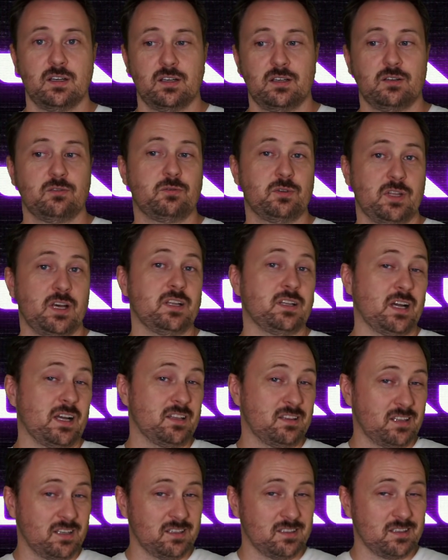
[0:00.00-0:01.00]
with that, I
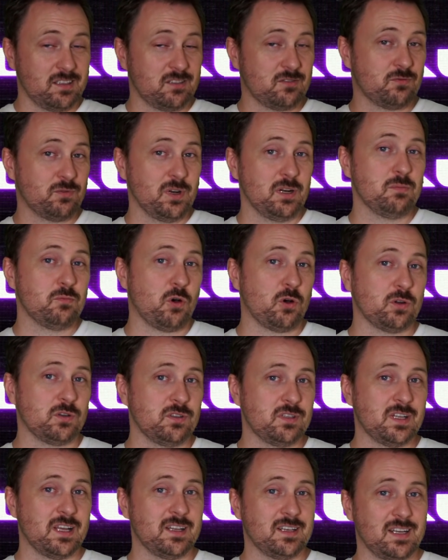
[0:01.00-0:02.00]
think it's really important
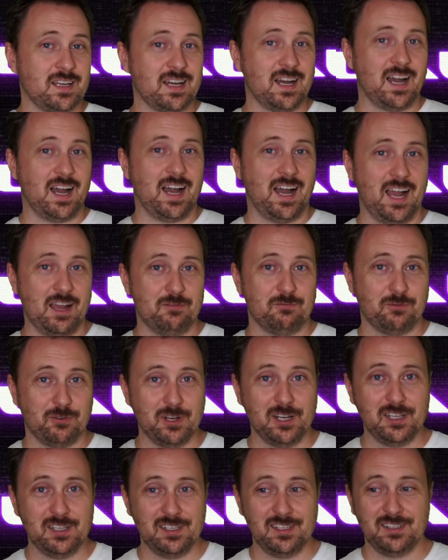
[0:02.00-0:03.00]
that I
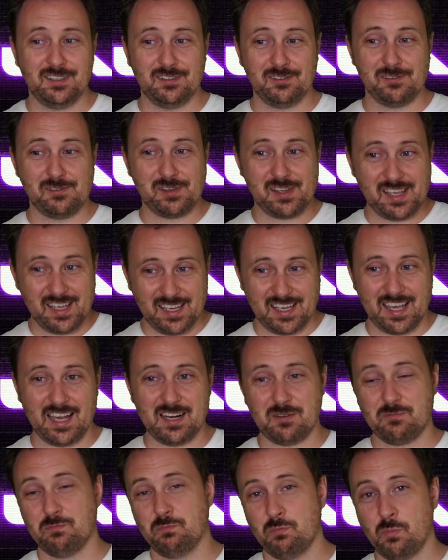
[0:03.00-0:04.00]
really
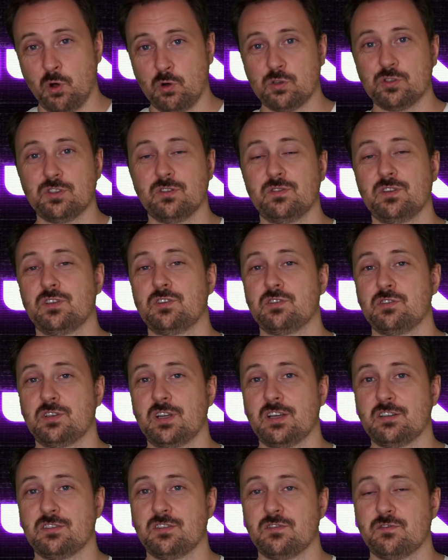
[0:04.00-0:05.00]
get most of the
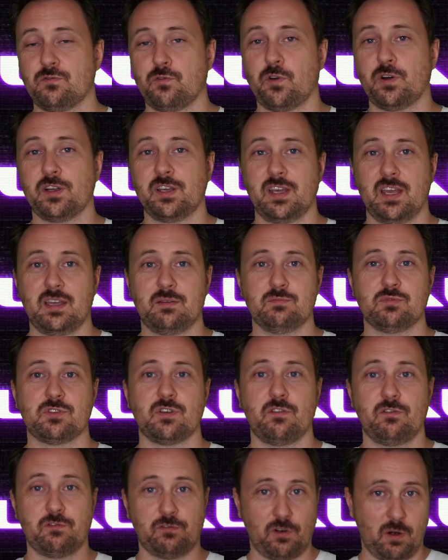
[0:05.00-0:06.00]
suggestions for games
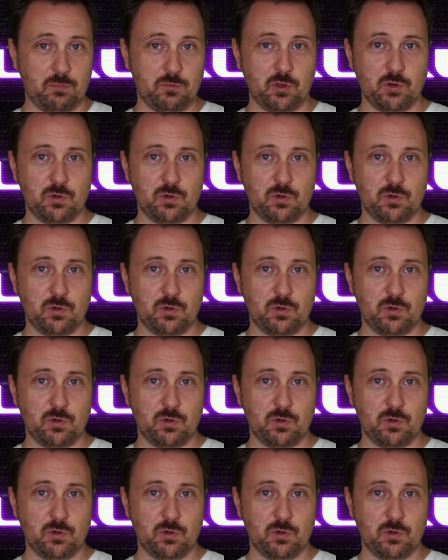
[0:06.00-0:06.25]
from you